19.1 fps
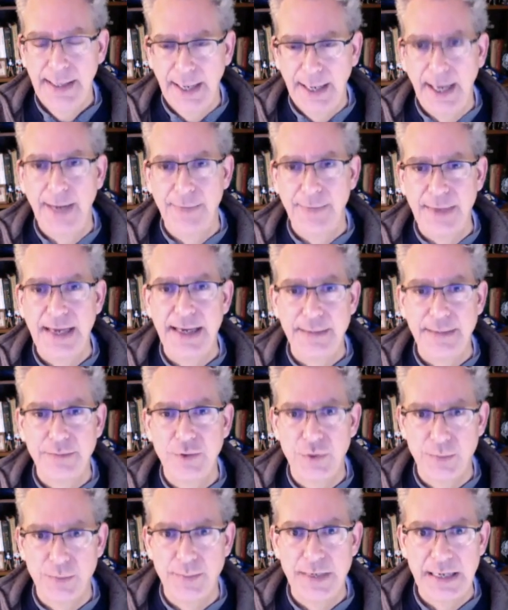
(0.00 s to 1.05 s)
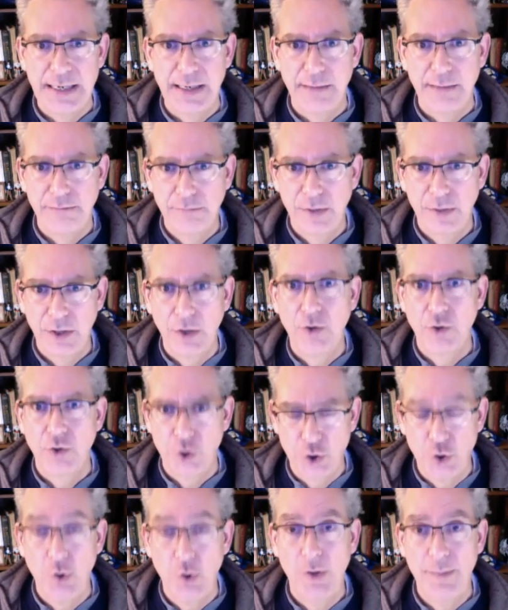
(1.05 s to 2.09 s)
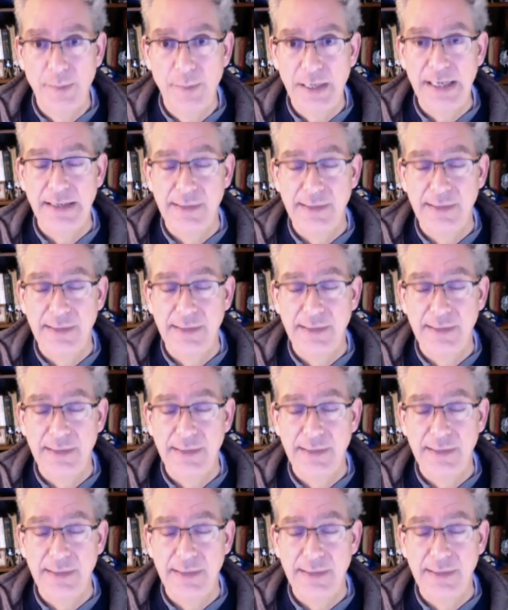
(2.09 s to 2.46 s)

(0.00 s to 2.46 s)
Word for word: Uh, they, to me, should be